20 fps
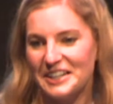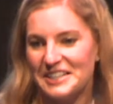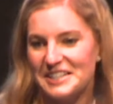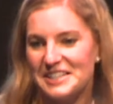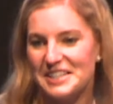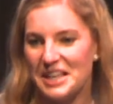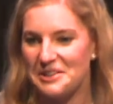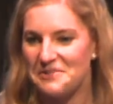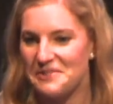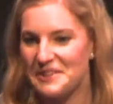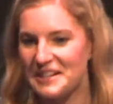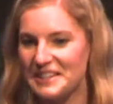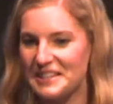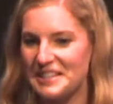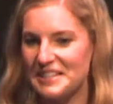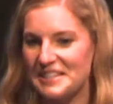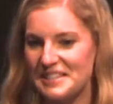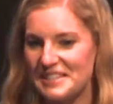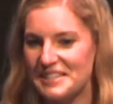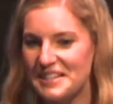to celebrate
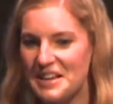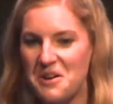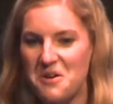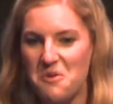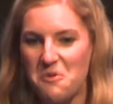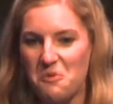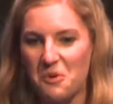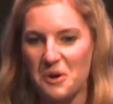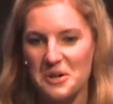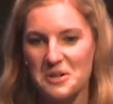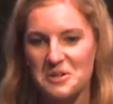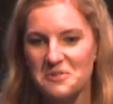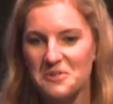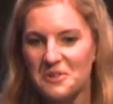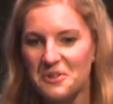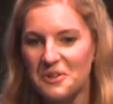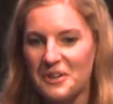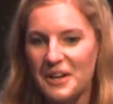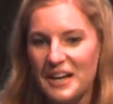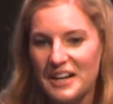this
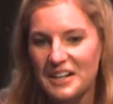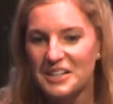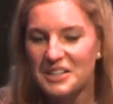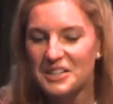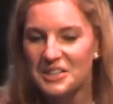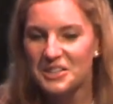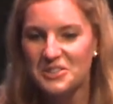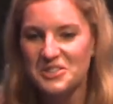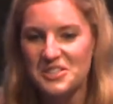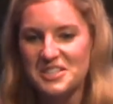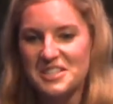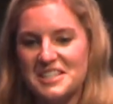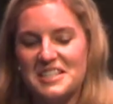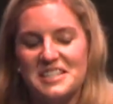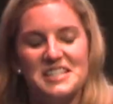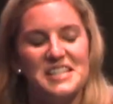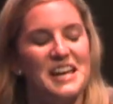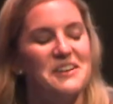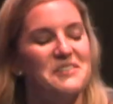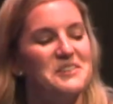wonderful conclusion to the
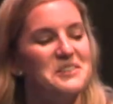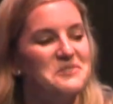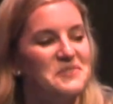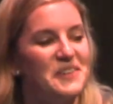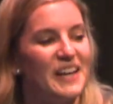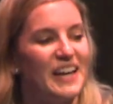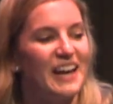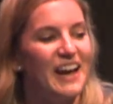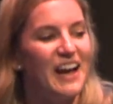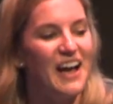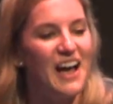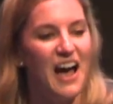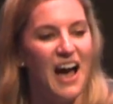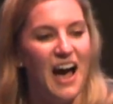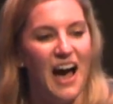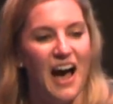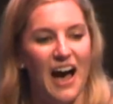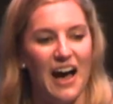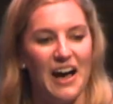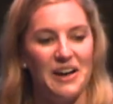day with me.
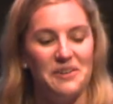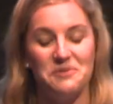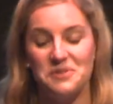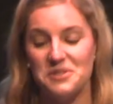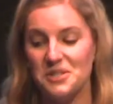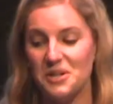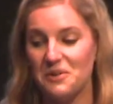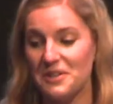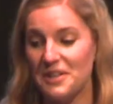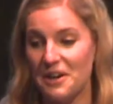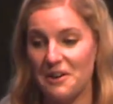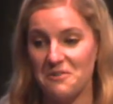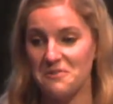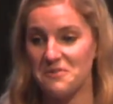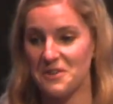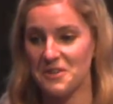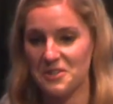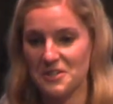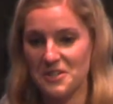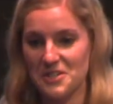So without
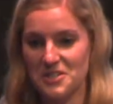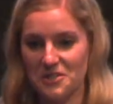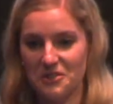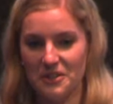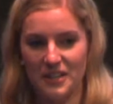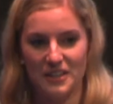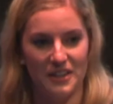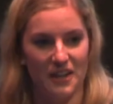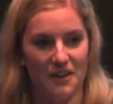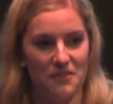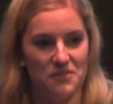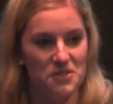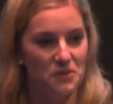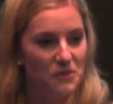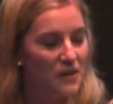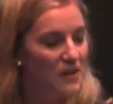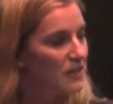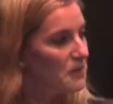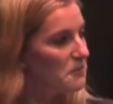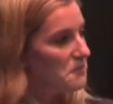further ado, I'd love to
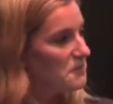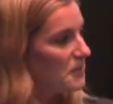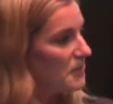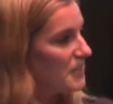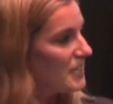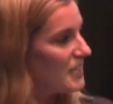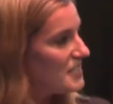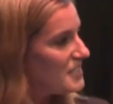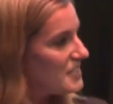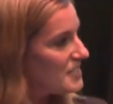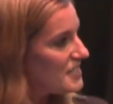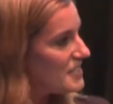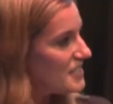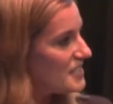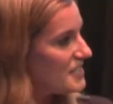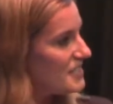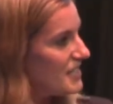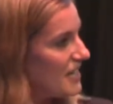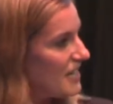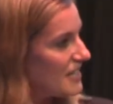welcome Phil Guindi to the
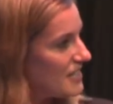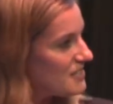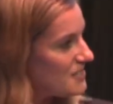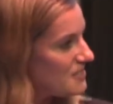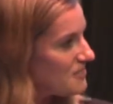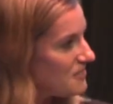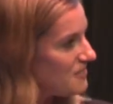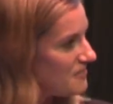stage.